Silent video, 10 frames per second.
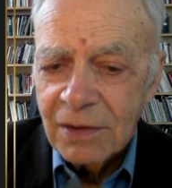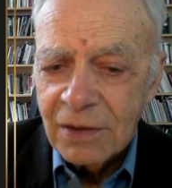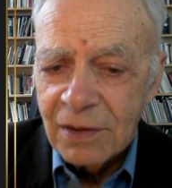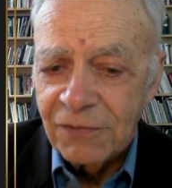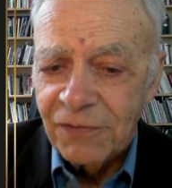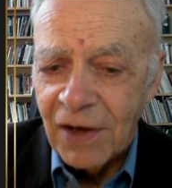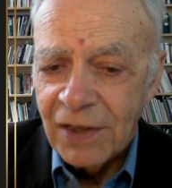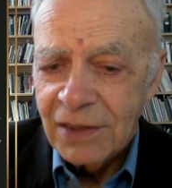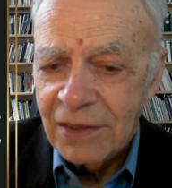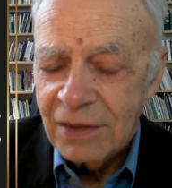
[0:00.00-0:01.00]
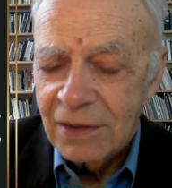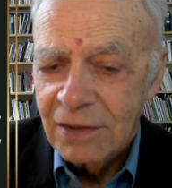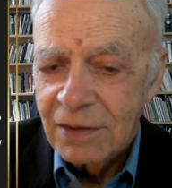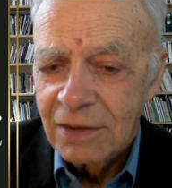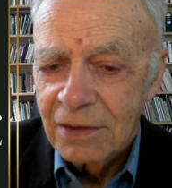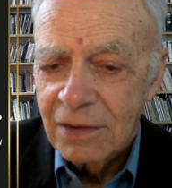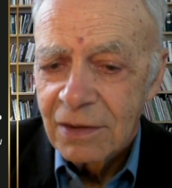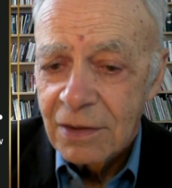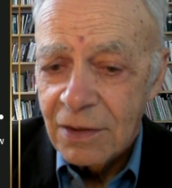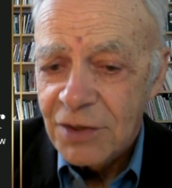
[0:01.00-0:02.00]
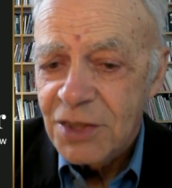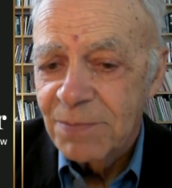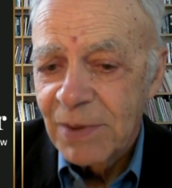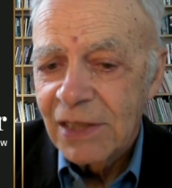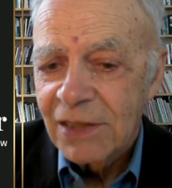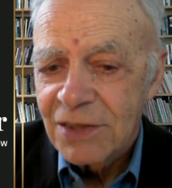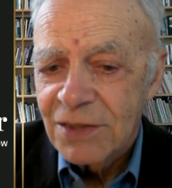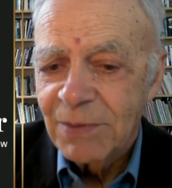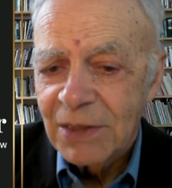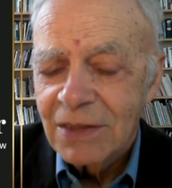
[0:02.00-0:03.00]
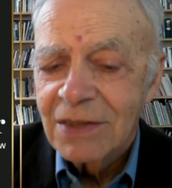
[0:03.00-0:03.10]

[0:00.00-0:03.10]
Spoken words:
confining not just billions, but